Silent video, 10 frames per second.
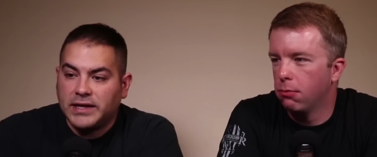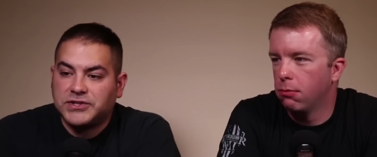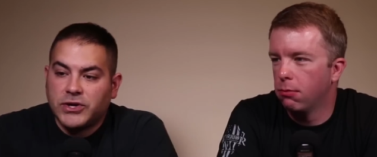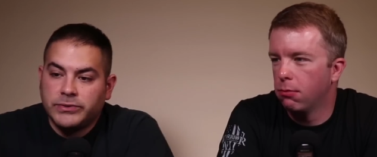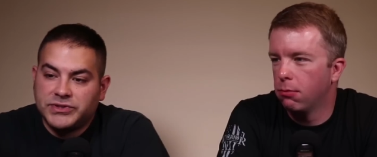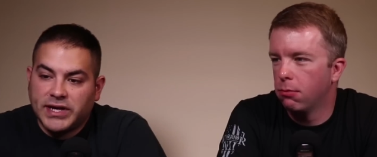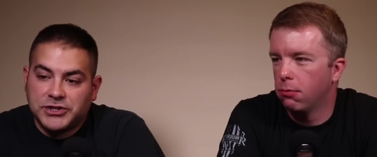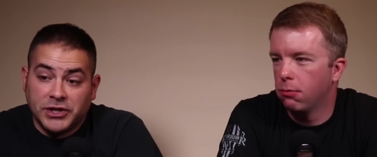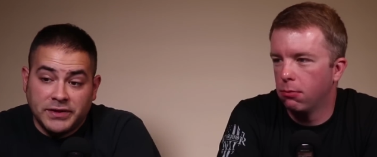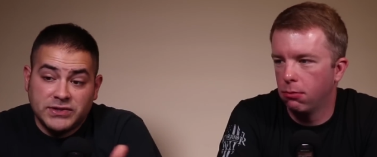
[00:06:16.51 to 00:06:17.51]
Speaker 1: Next code
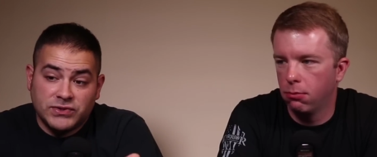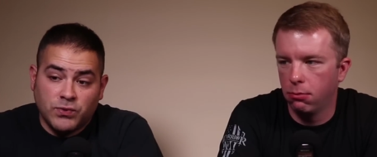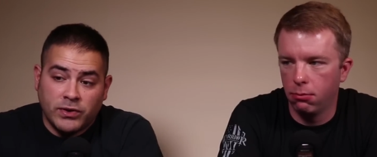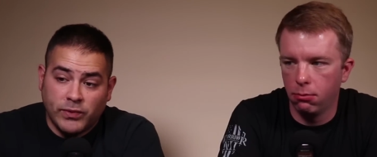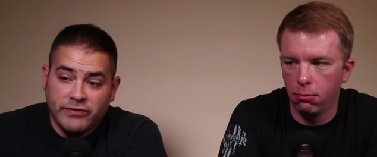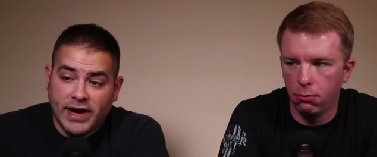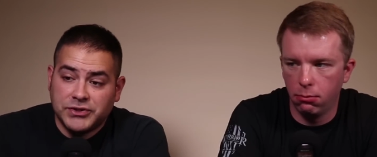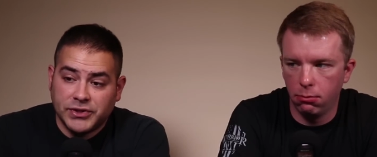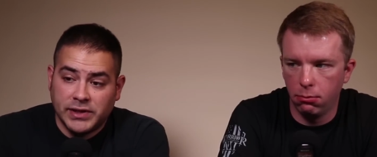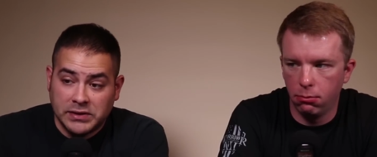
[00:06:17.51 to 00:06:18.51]
section, and this is one we've
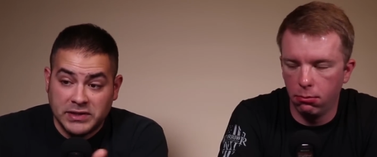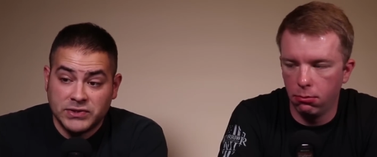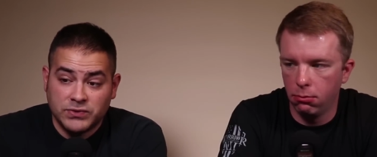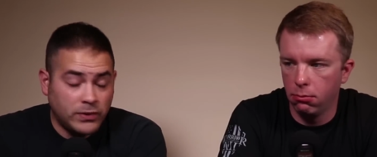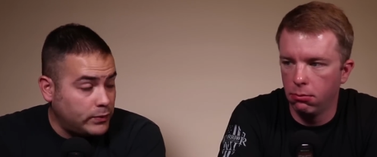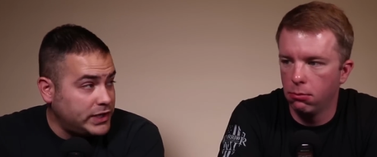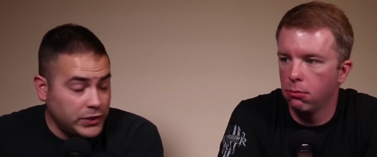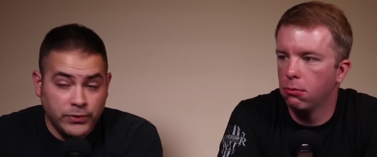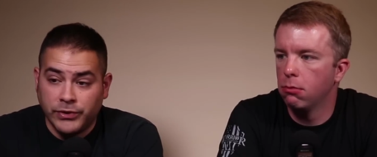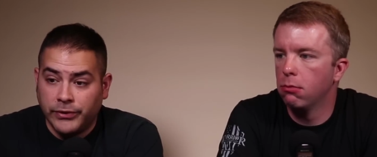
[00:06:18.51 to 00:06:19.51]
actually, this is one we
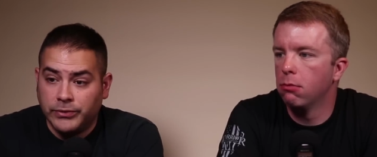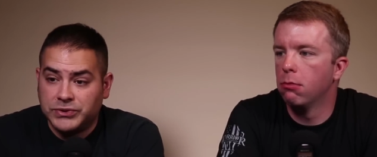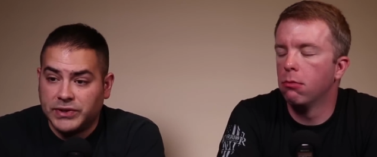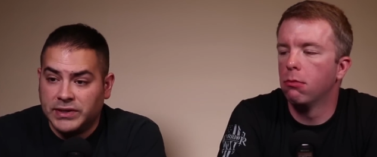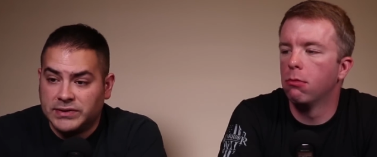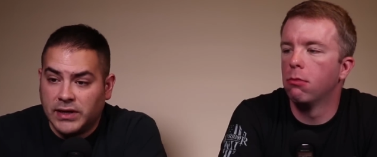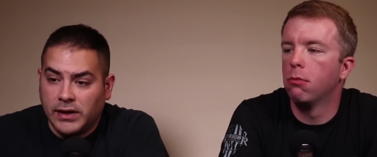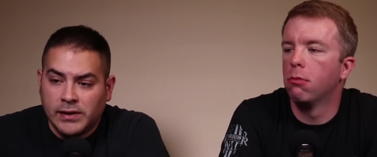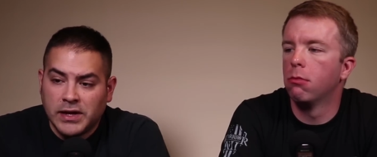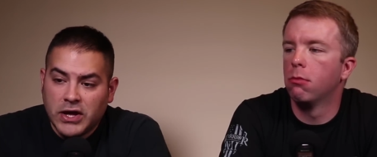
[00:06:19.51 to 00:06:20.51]
do use, is
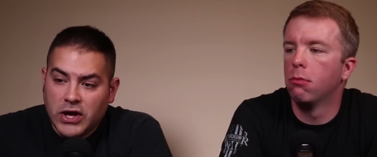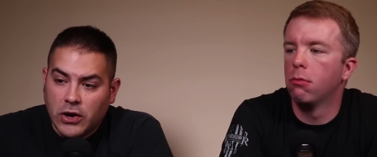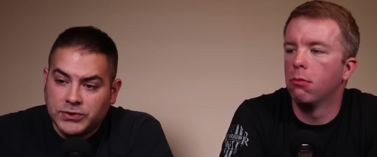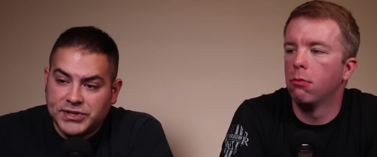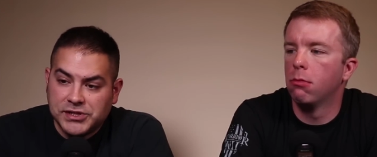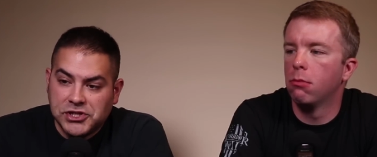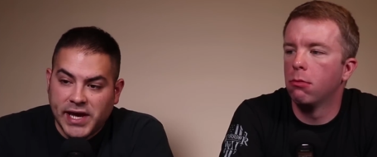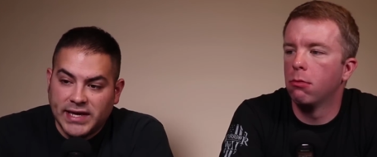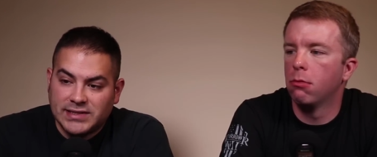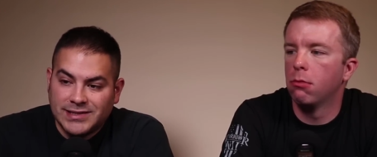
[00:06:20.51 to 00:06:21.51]
uh,
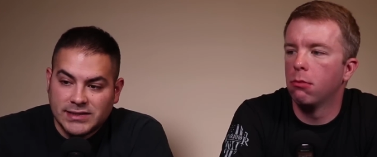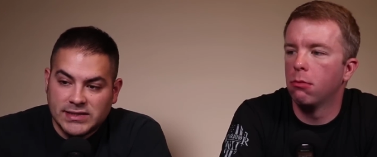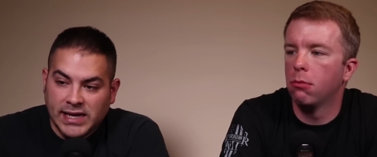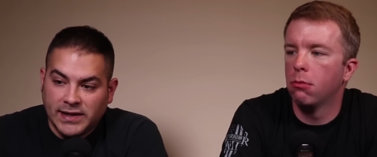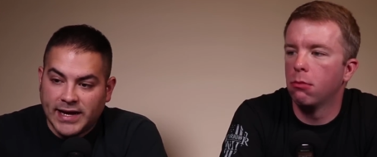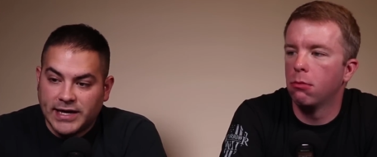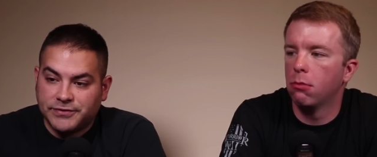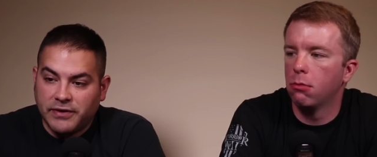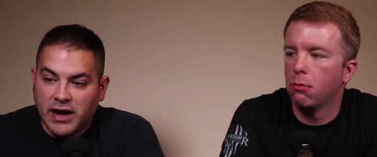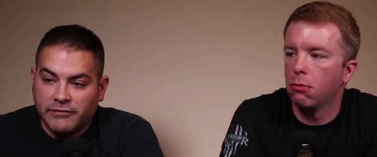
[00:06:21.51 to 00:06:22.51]
OCGA
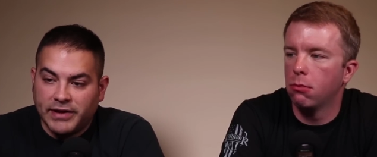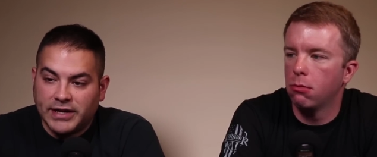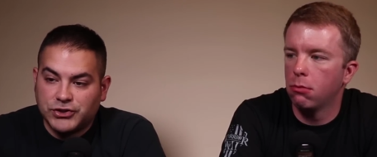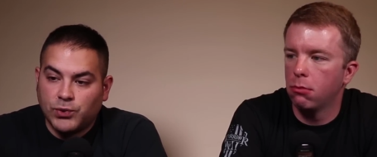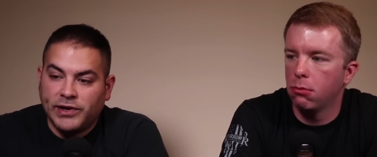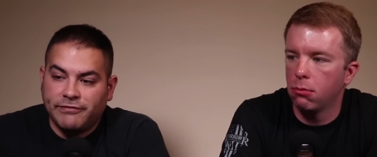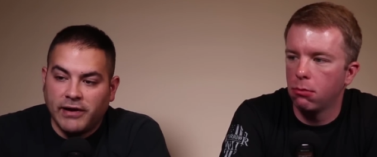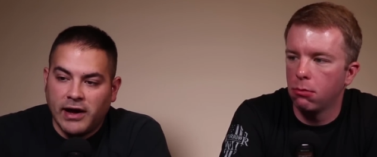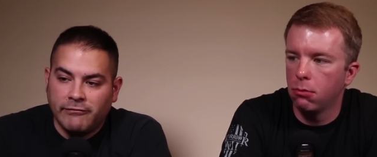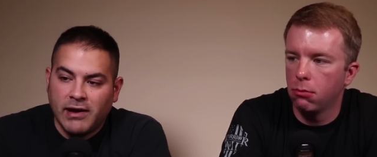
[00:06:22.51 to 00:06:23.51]

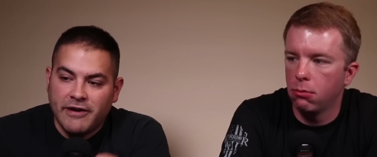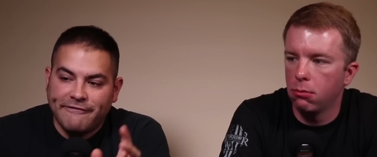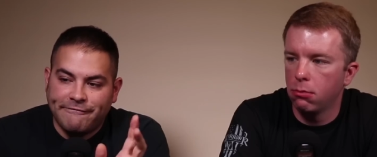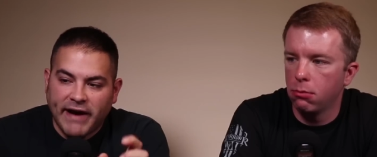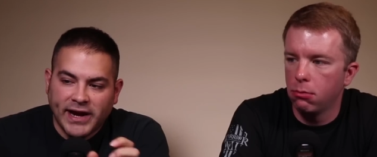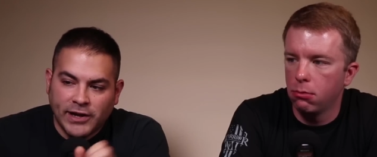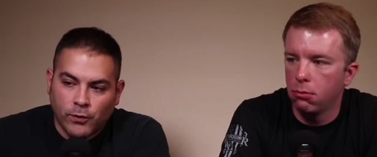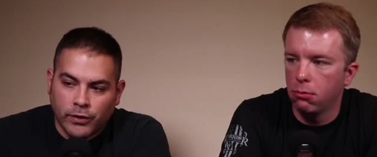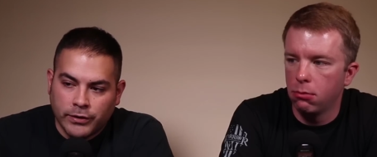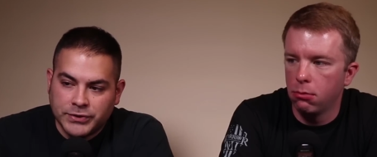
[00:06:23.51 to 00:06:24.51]
16-5-25,
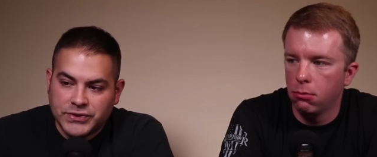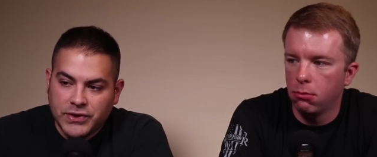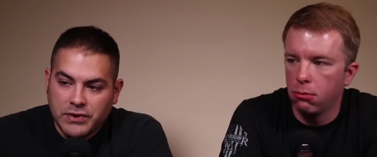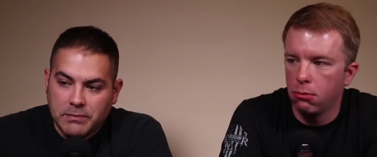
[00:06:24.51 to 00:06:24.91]
fighting words